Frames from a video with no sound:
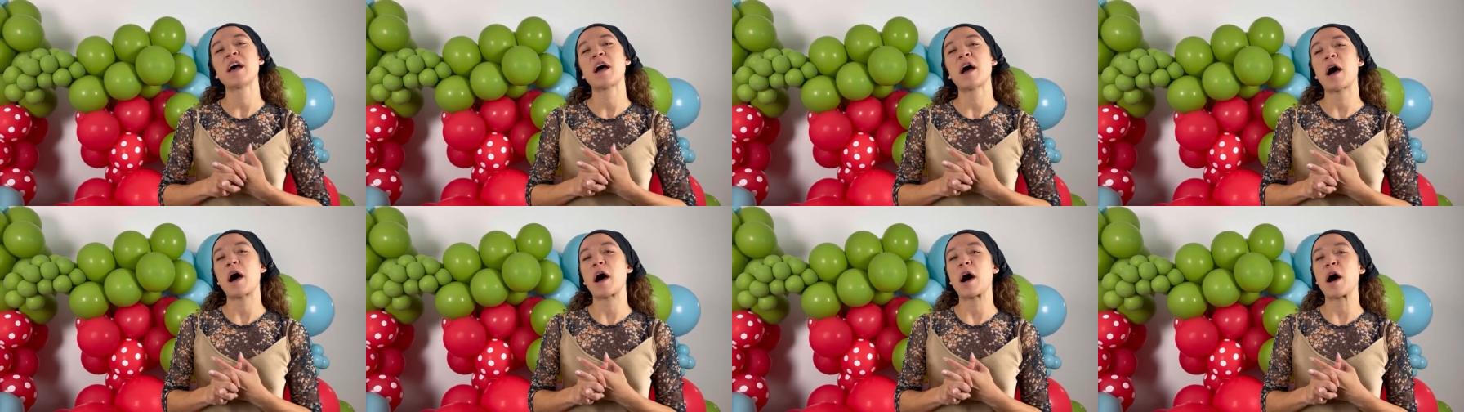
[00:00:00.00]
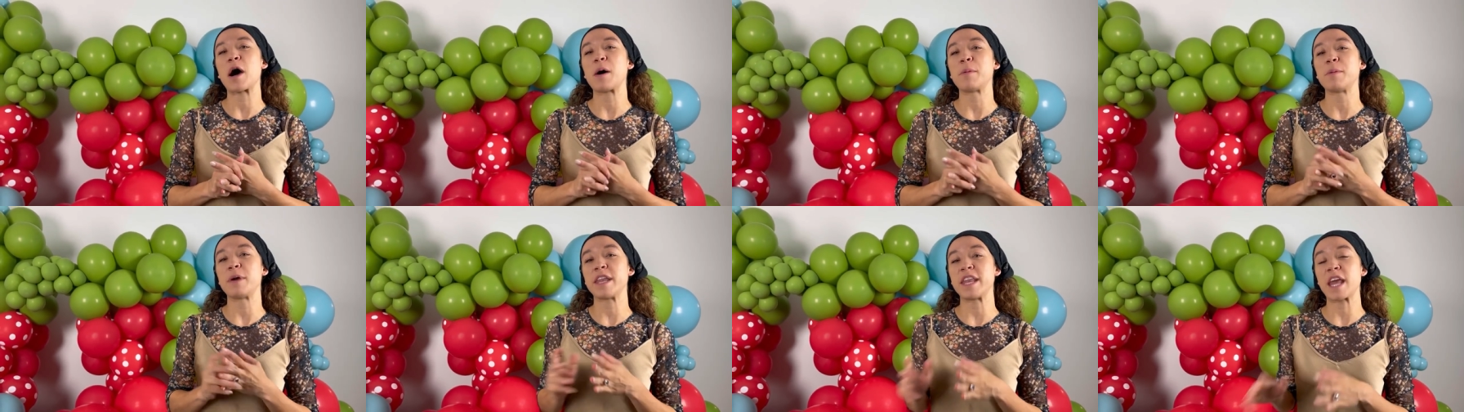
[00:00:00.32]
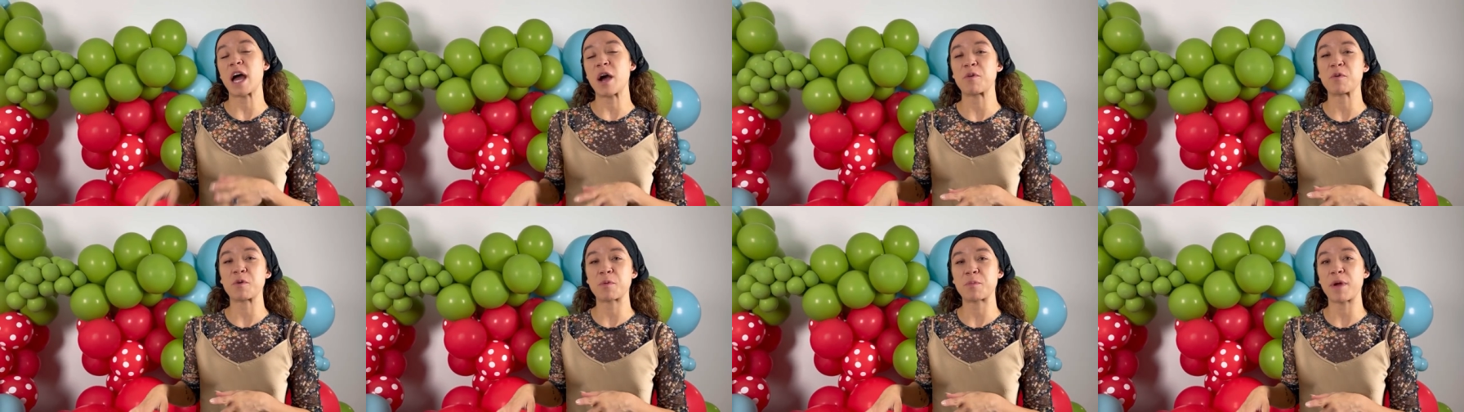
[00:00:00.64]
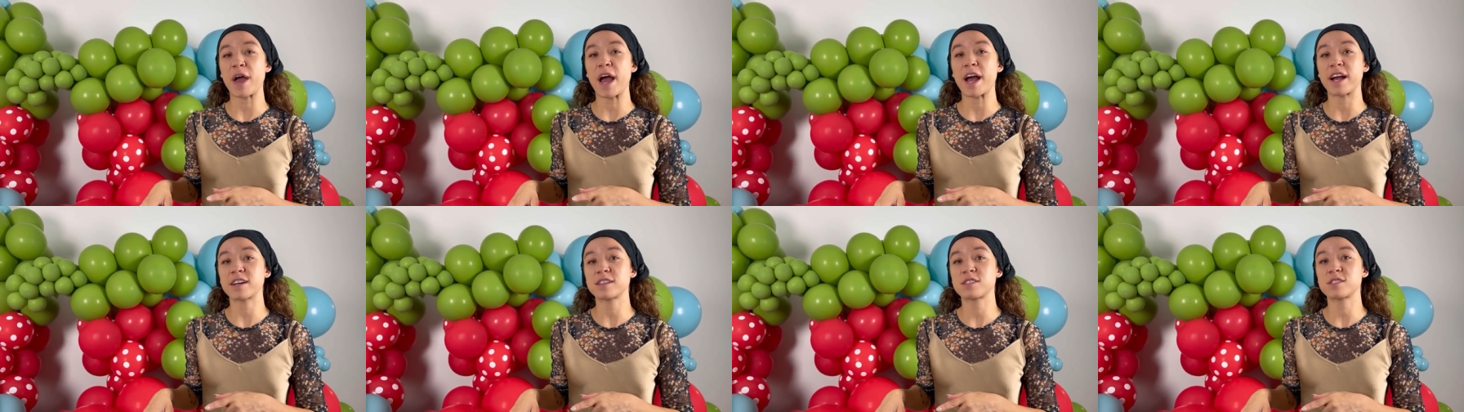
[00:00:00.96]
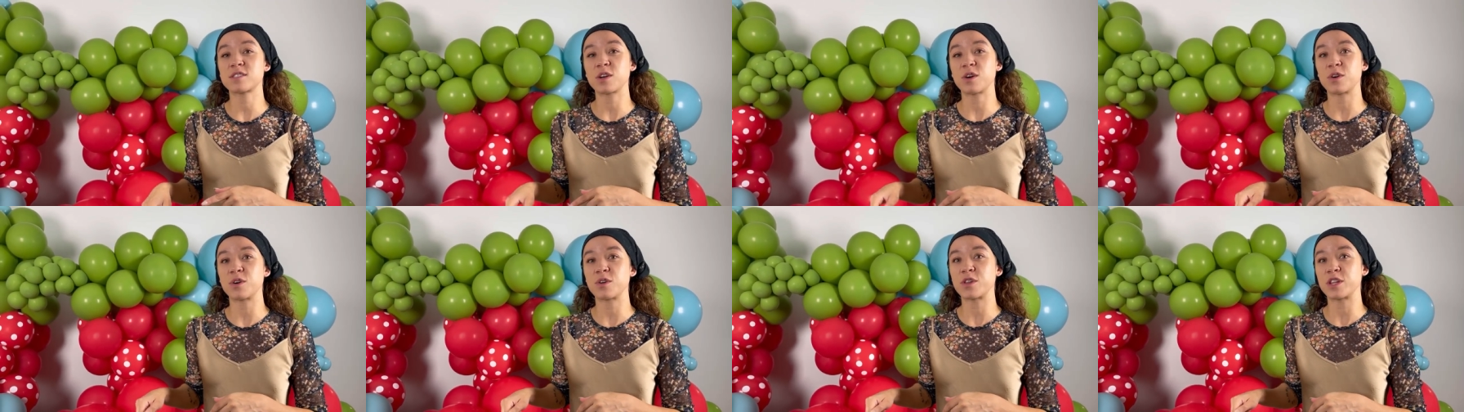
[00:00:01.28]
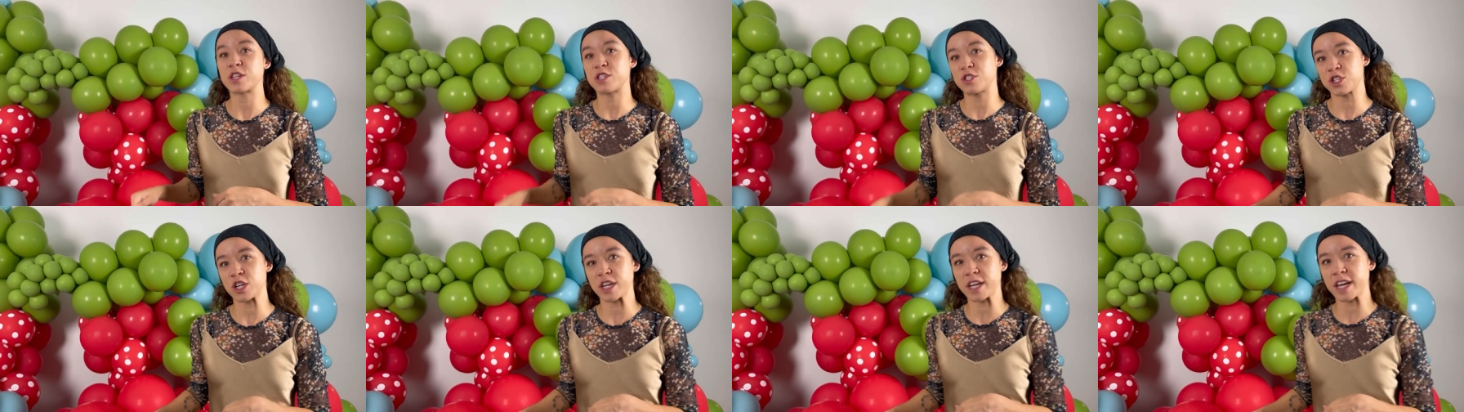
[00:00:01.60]
um, and now we're back. So
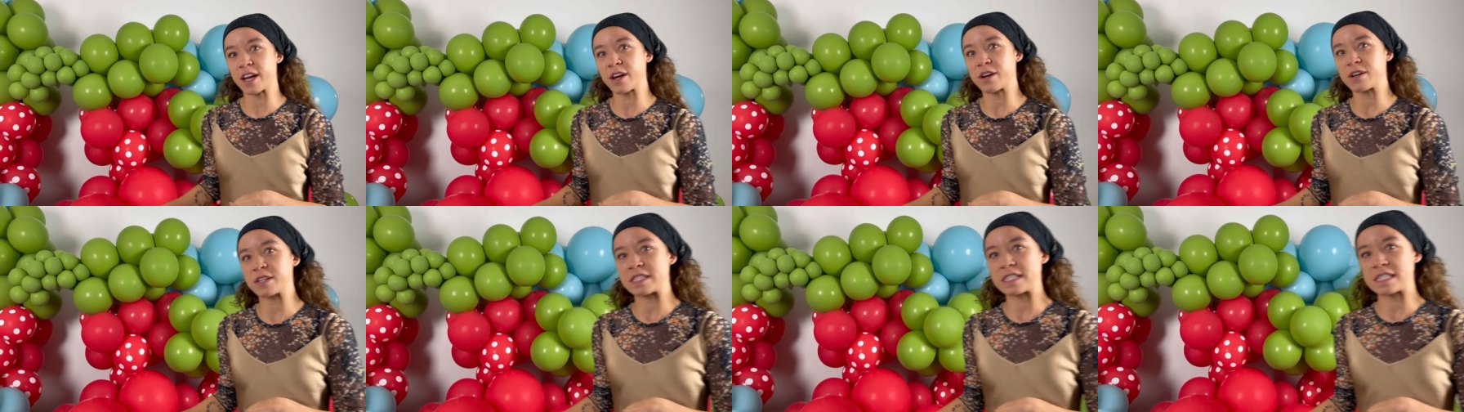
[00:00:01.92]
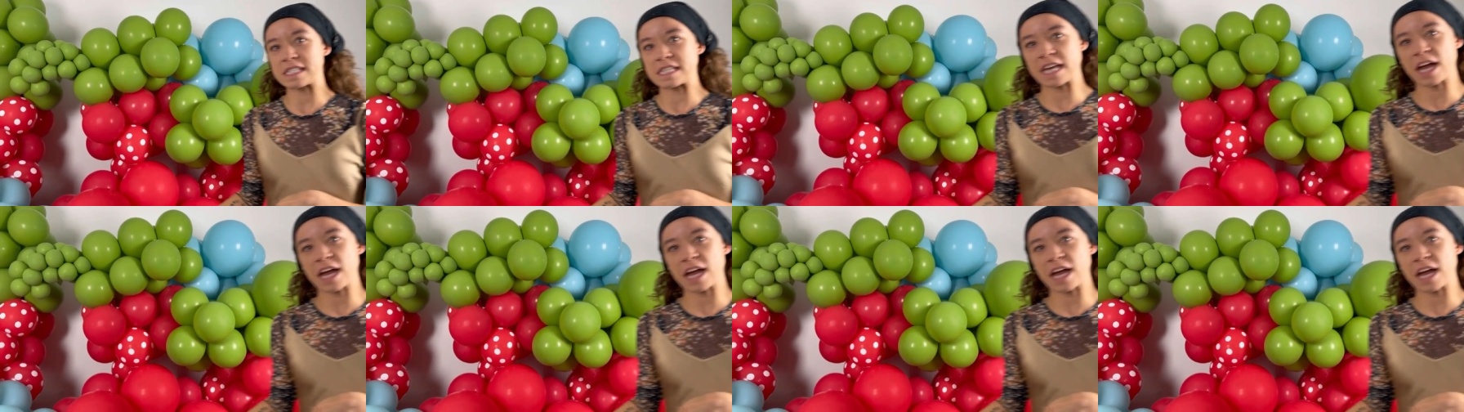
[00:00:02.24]
let's check out and see